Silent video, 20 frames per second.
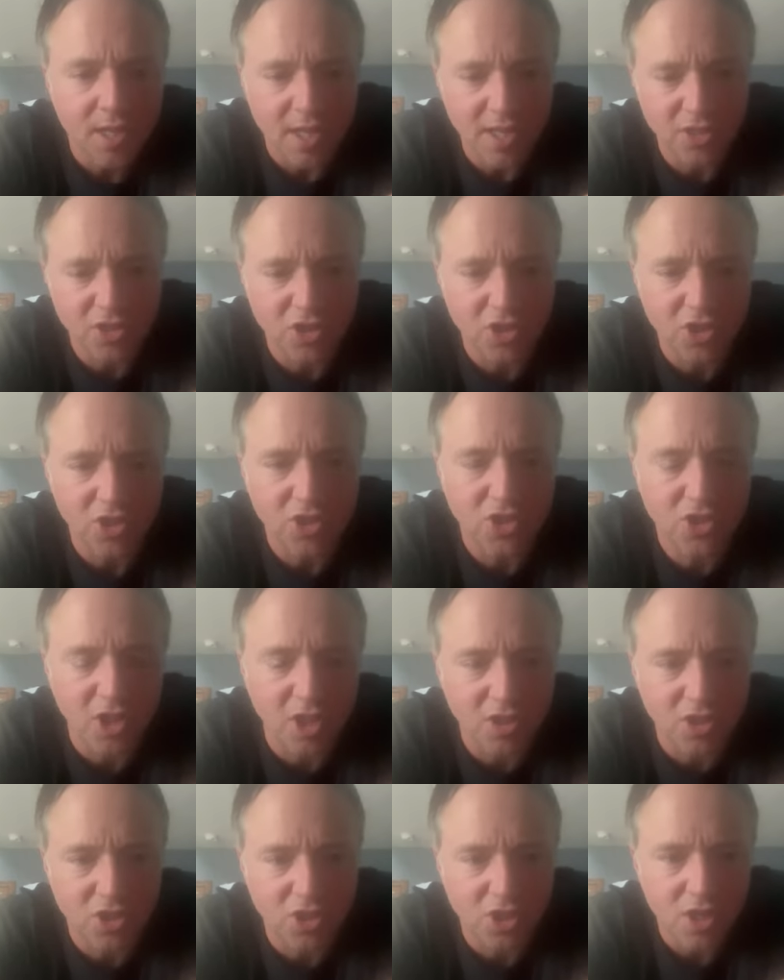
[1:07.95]
It's just
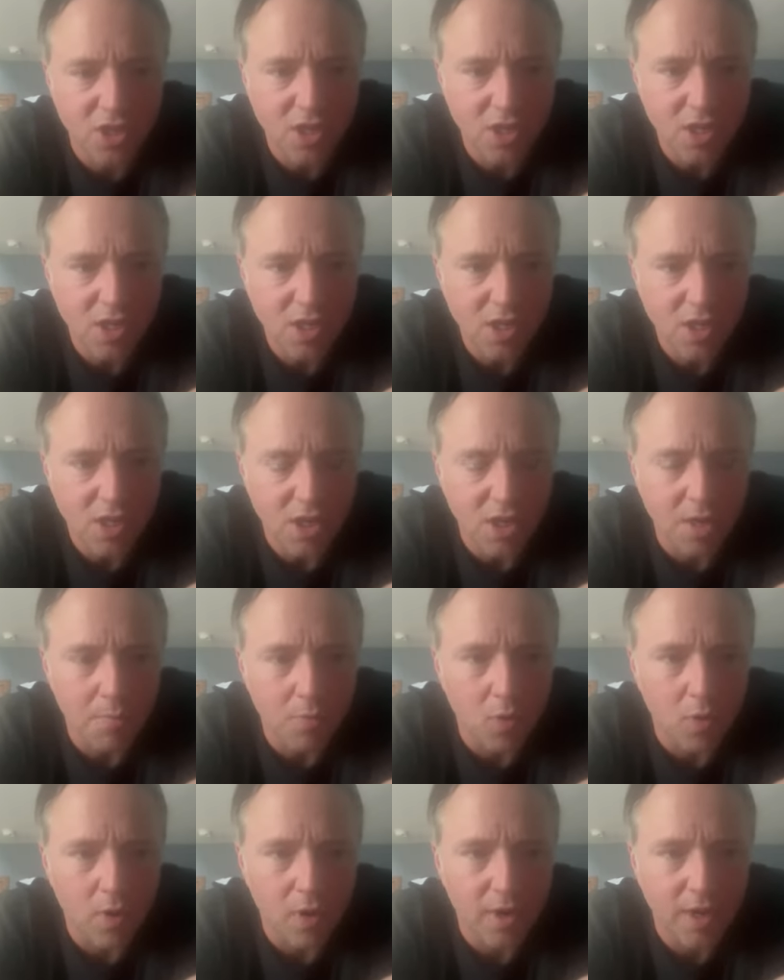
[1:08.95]
such a
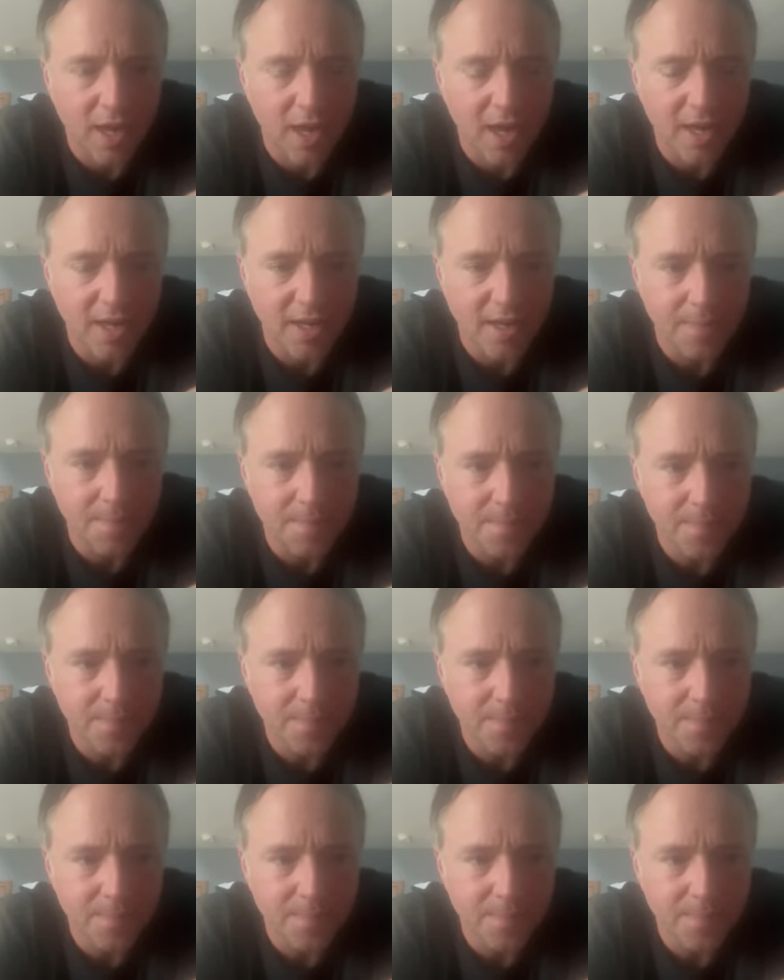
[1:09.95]
more kind of,